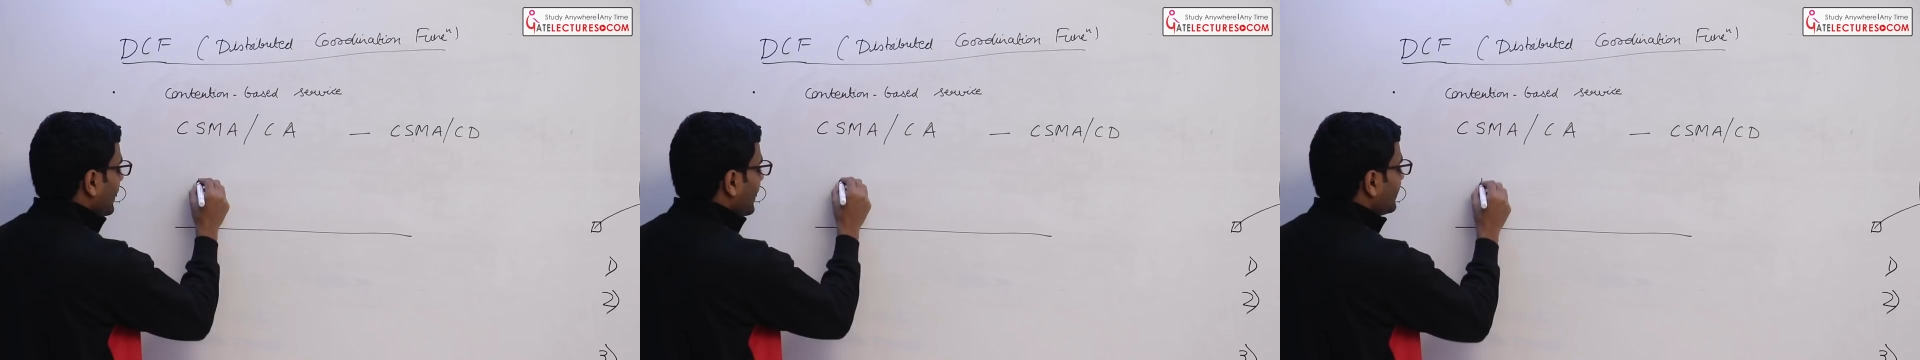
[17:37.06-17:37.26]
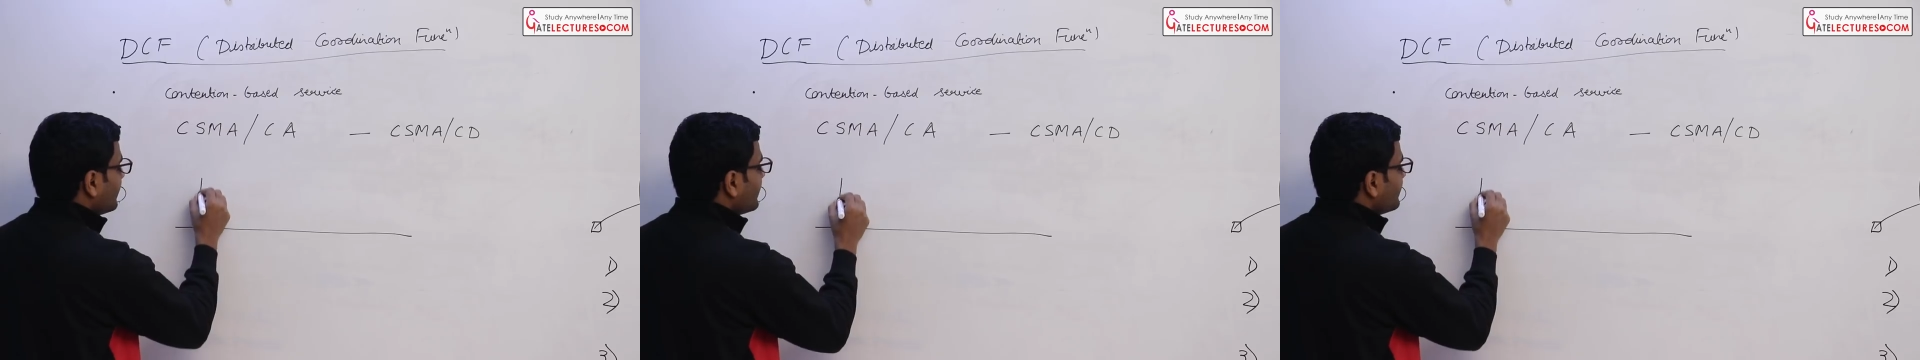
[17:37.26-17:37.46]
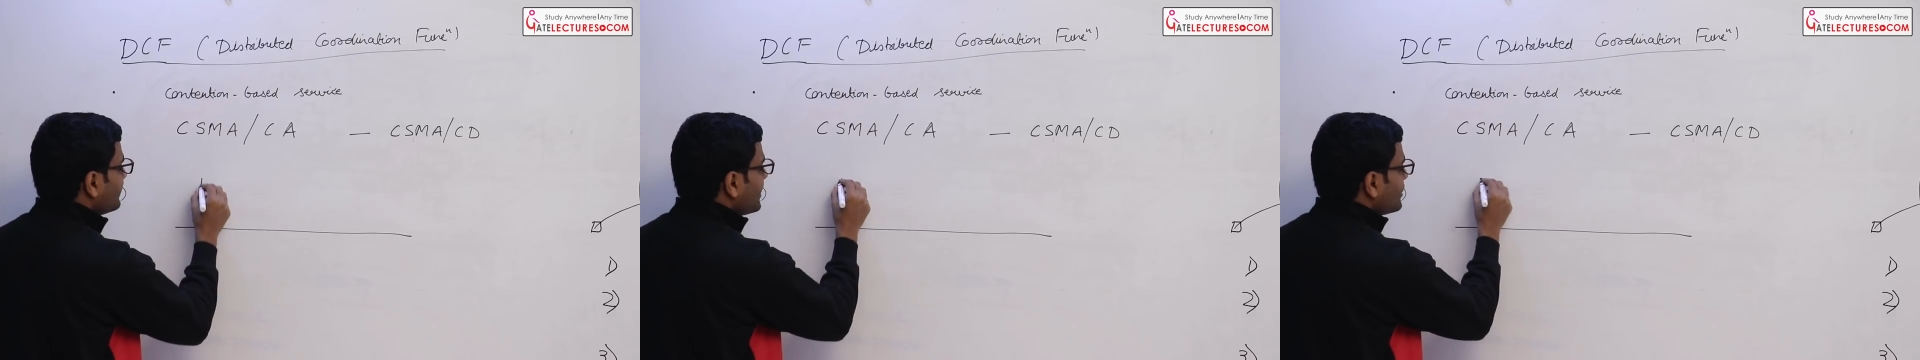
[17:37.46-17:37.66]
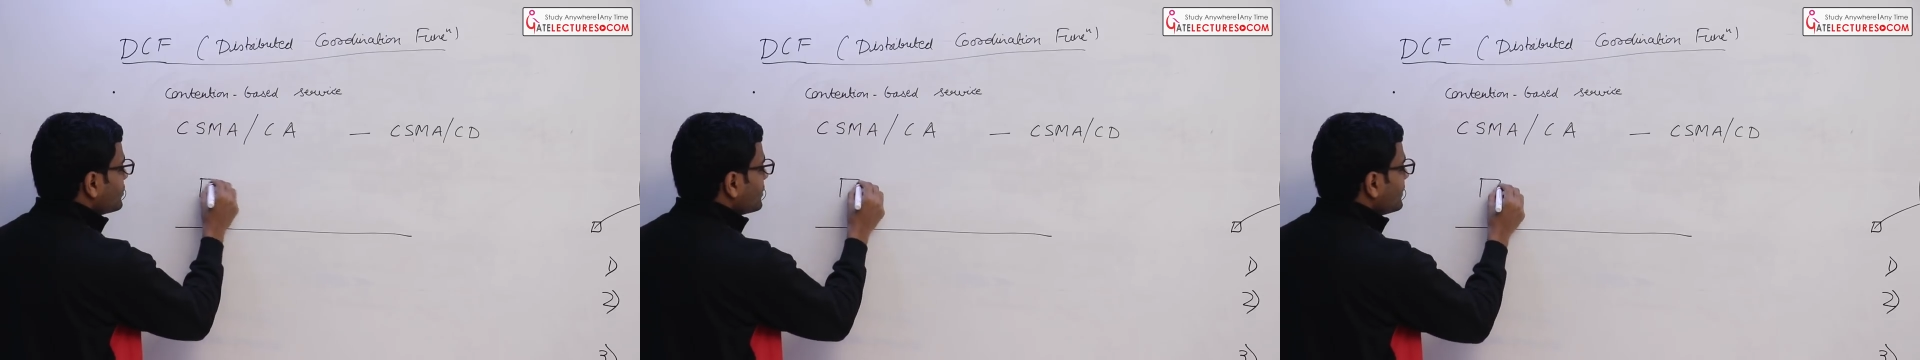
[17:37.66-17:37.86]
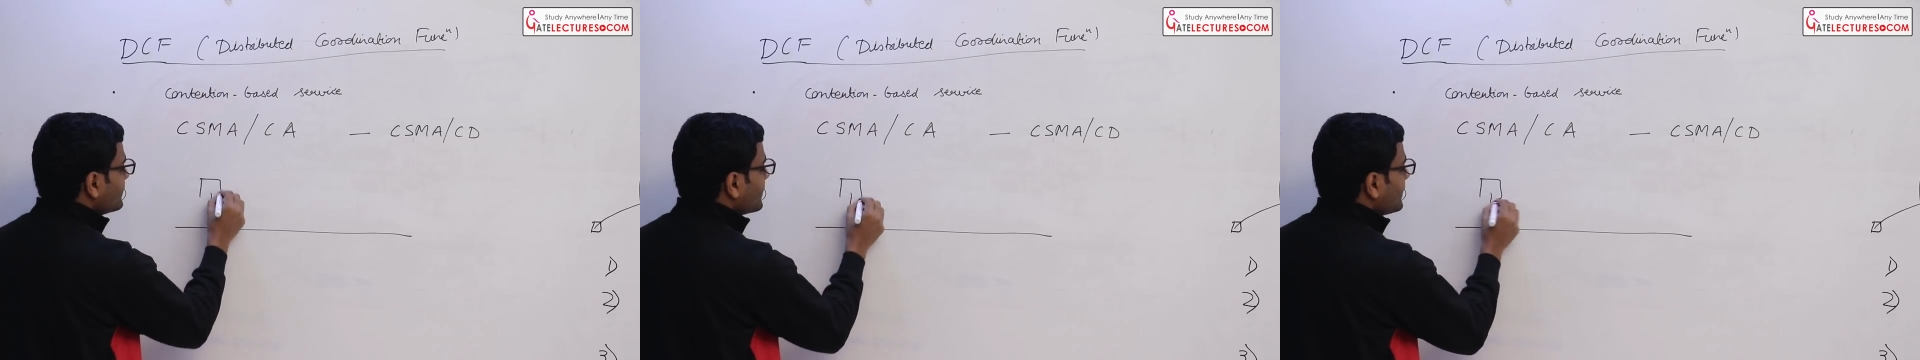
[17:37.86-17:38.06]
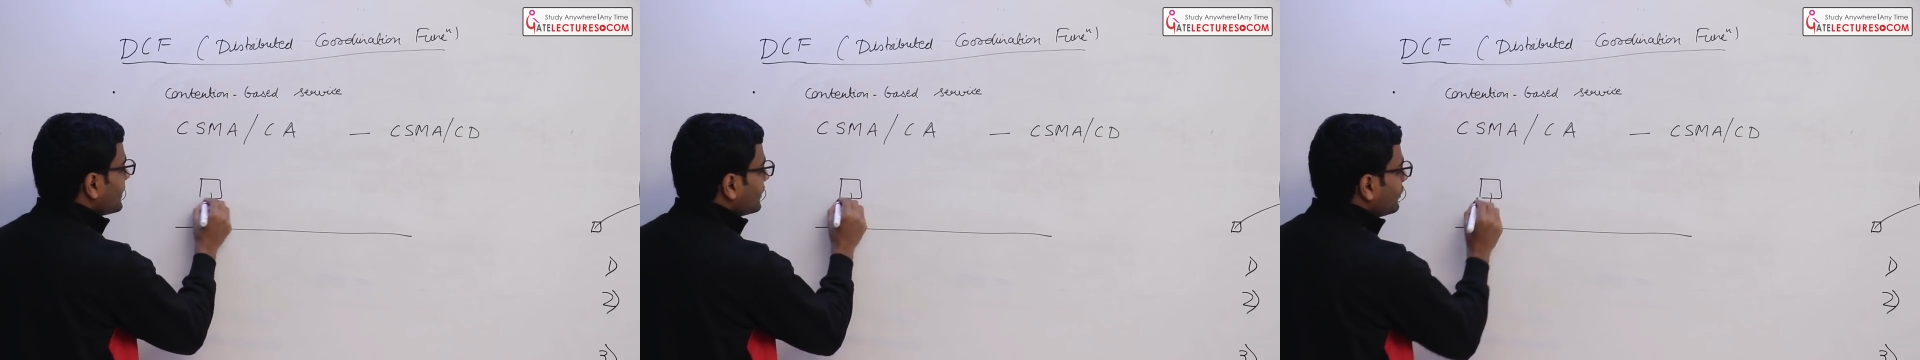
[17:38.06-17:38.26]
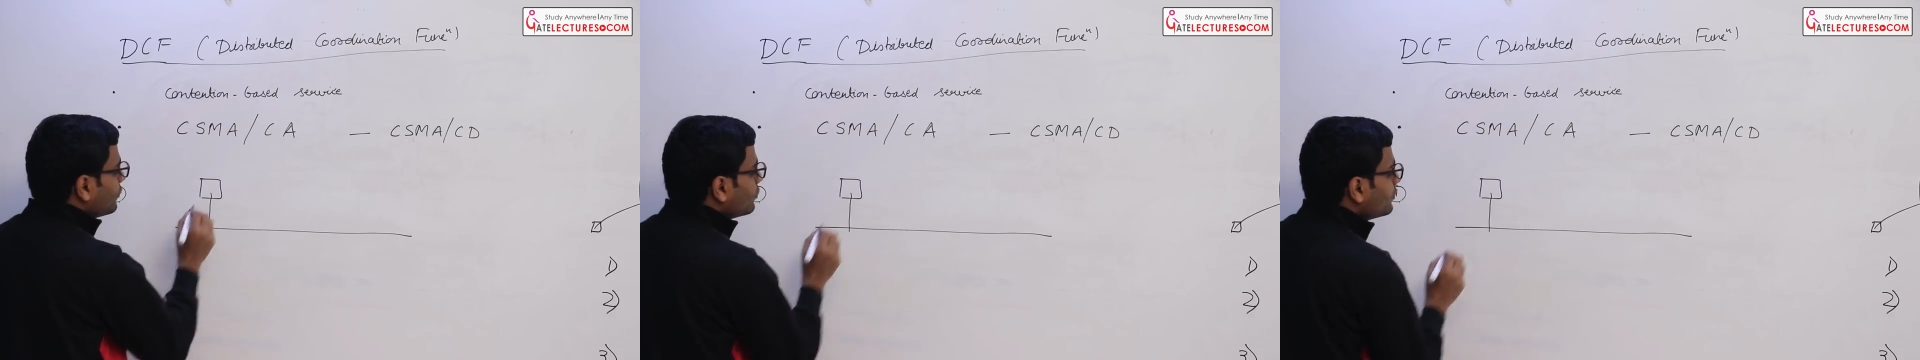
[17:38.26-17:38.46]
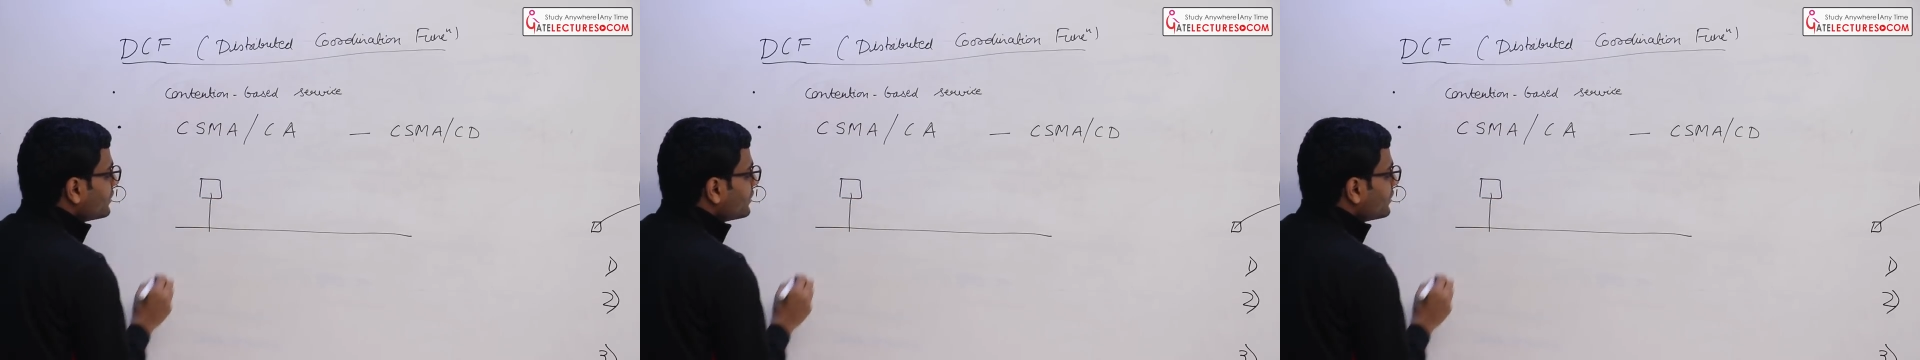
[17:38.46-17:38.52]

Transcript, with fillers: and the station is connected to